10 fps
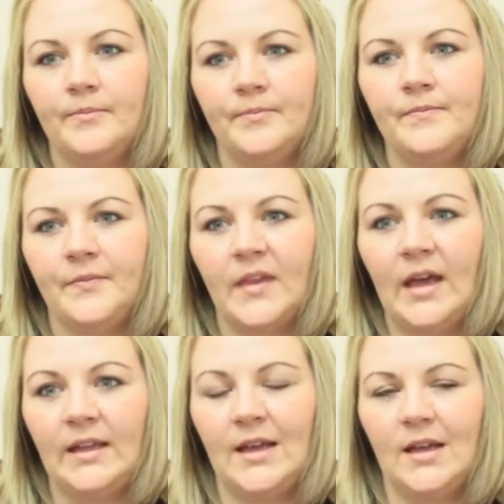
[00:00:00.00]
Mm-hmm.
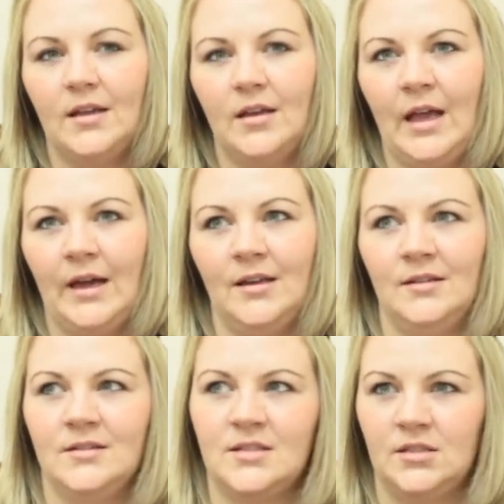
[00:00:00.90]

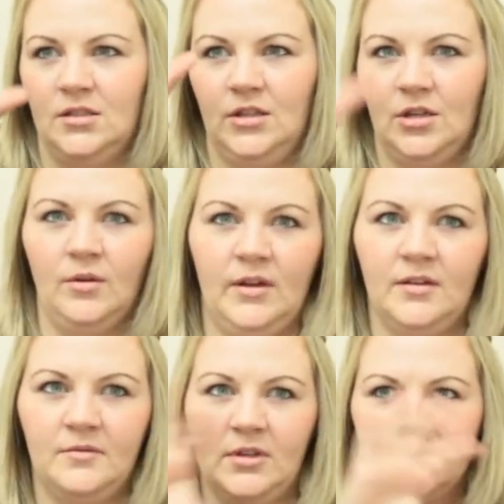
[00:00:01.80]
And you know,
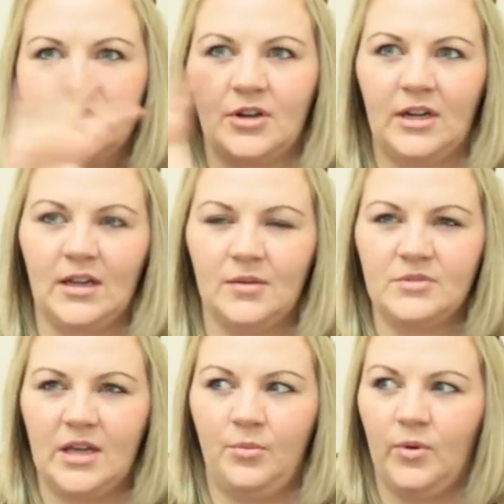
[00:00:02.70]
a screen
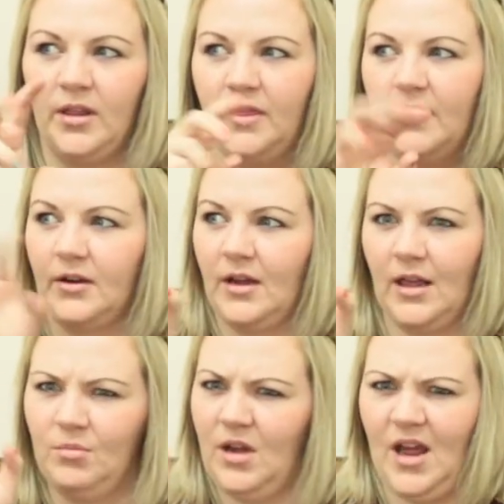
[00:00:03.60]
comes up with their
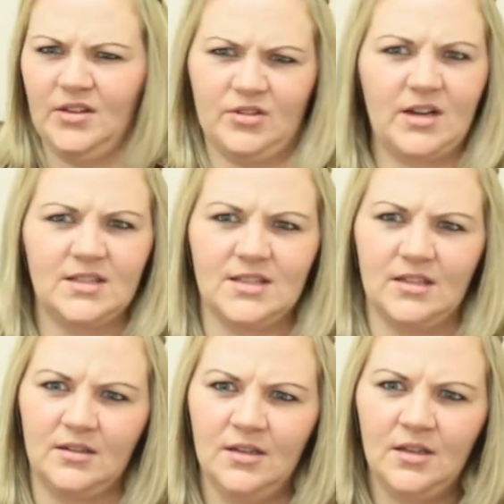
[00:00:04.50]
name and address
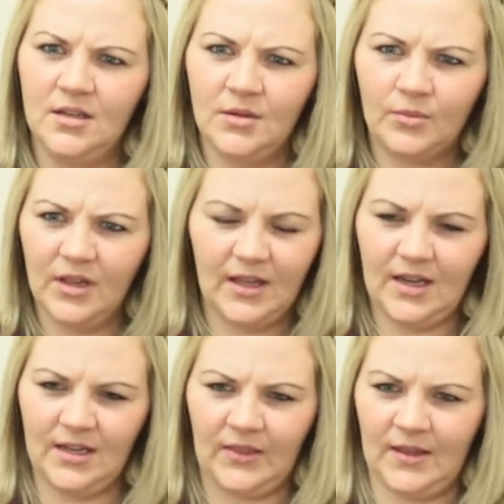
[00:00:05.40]
and
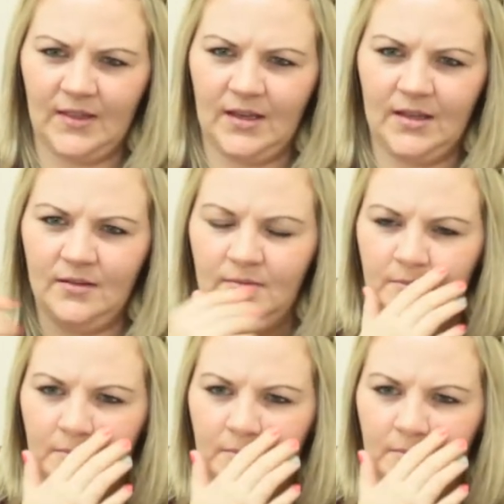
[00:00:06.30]
really anything that